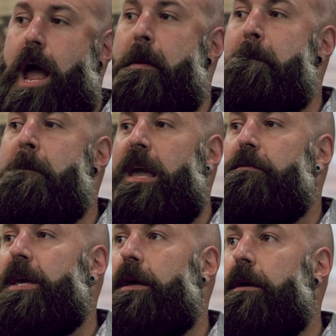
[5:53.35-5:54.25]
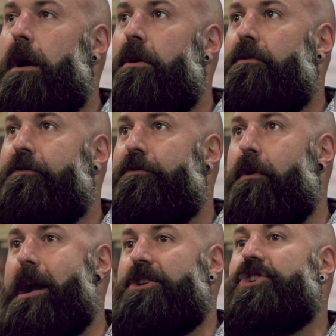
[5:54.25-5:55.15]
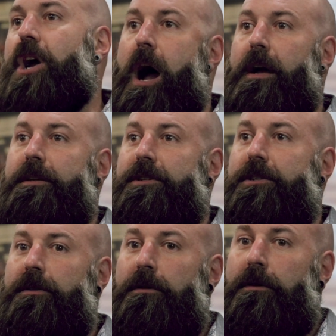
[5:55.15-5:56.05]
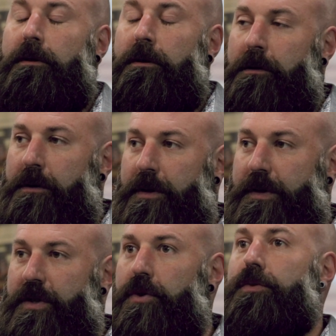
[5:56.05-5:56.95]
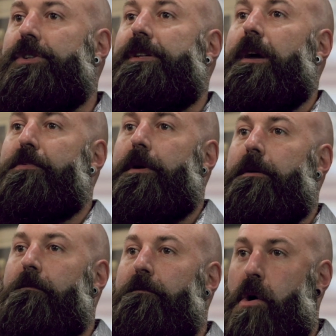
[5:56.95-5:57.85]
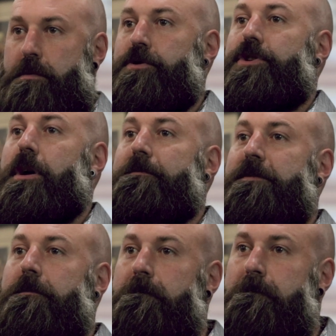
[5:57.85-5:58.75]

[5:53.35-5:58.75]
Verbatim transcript: and maybe franchise the two separate barbershops.